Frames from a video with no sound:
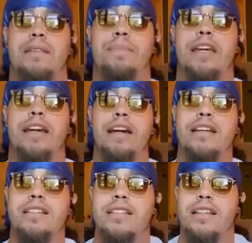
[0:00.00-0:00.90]

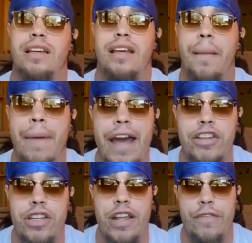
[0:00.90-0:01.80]
Because
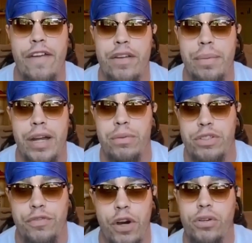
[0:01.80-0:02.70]
imagine if everybody
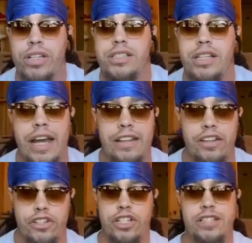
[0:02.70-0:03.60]
was focused and had
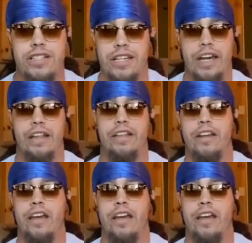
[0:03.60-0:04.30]
their shit together